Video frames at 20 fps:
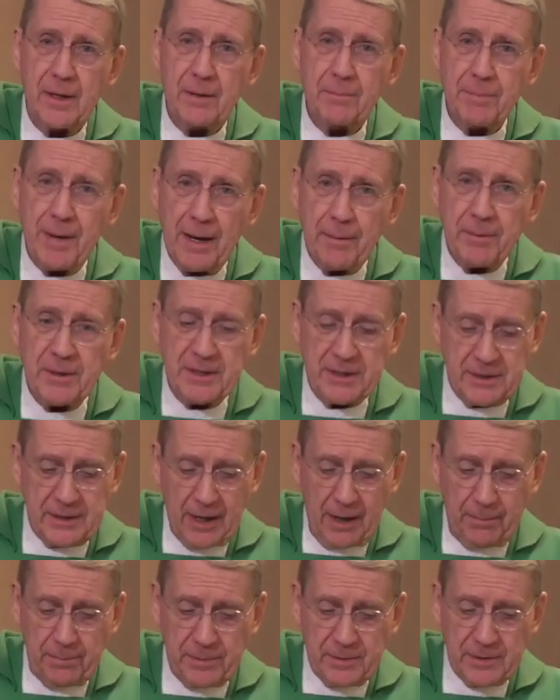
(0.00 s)
baby
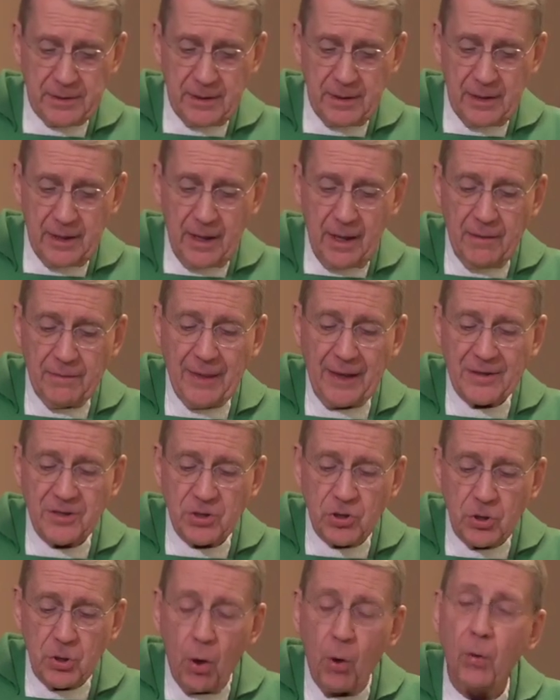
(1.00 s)
steps, that
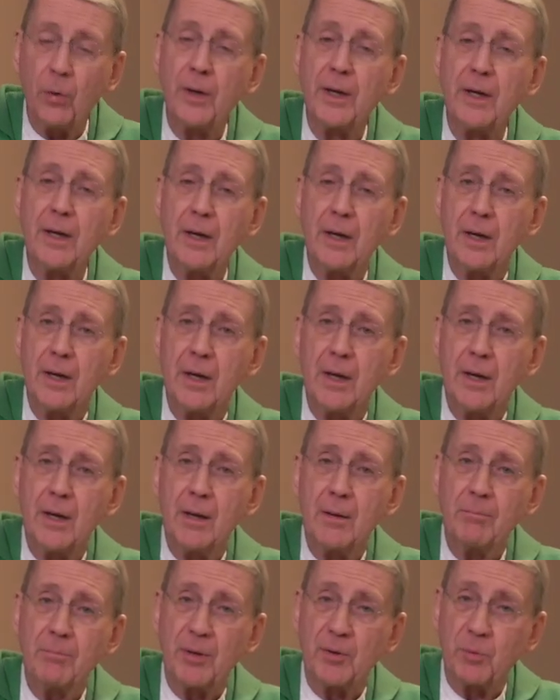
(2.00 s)
slowly
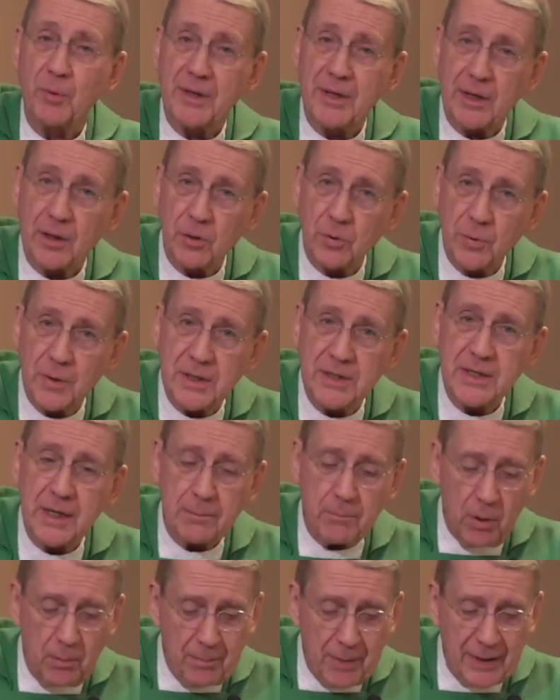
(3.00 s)
but with
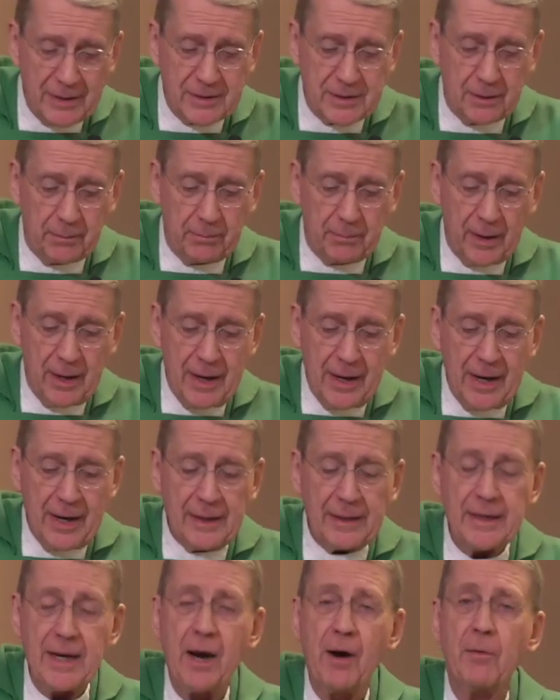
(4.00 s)
increasing momentum
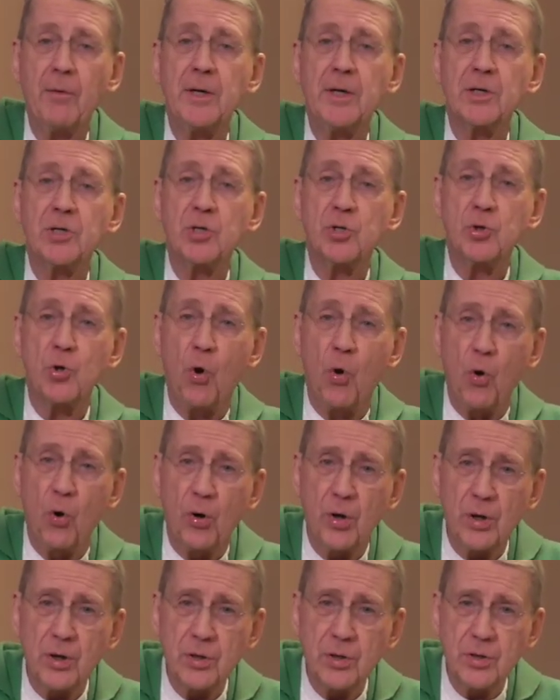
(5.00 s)
carry us
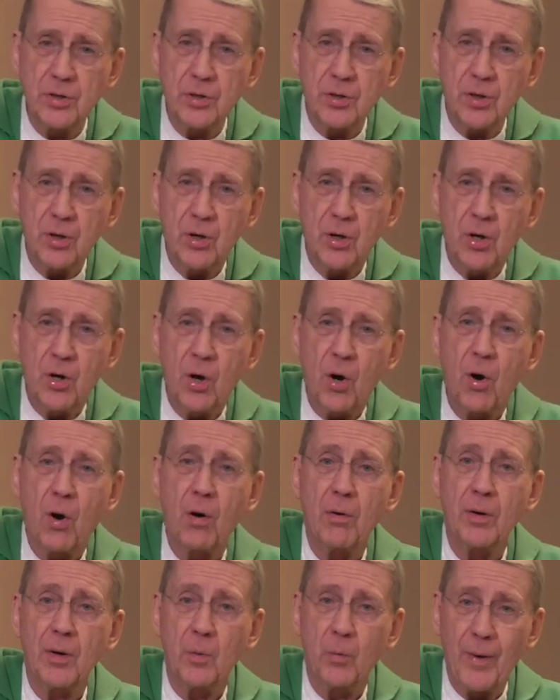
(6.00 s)
towards
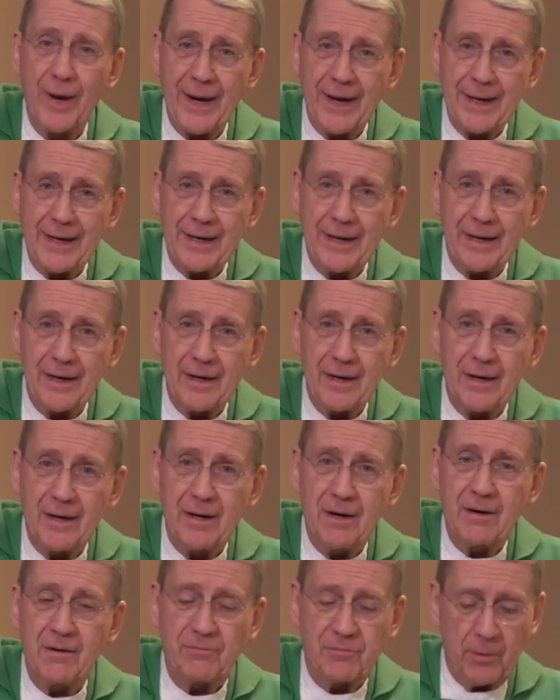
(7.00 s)
or away
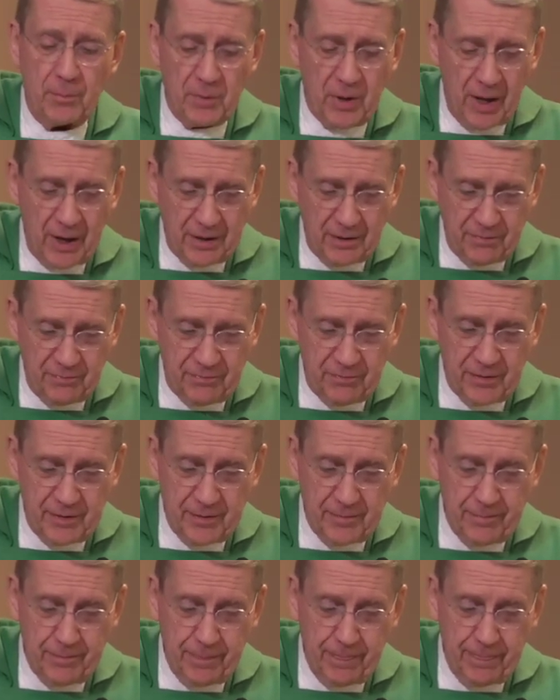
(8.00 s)
from life.
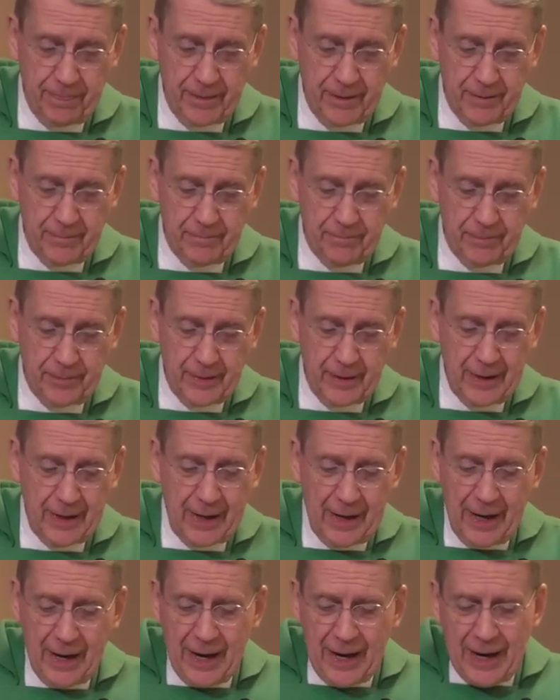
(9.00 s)

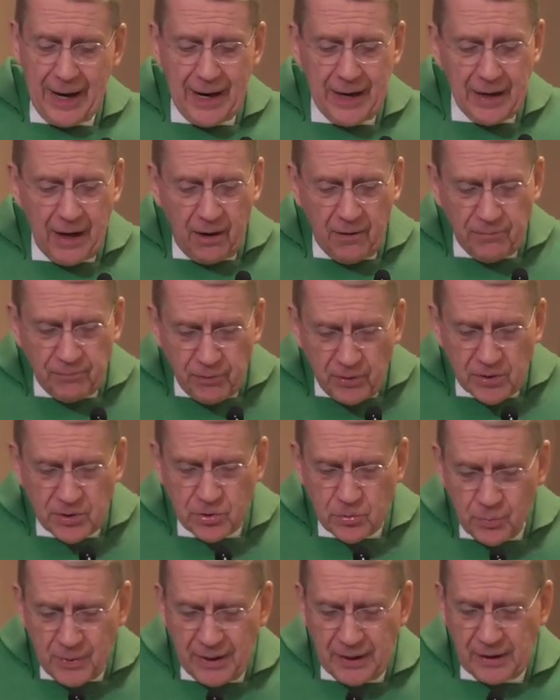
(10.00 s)
In our
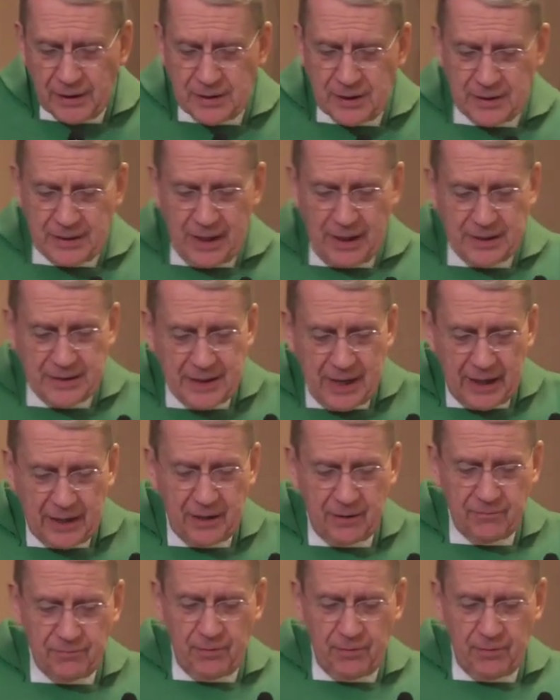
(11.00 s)
first reading today, taken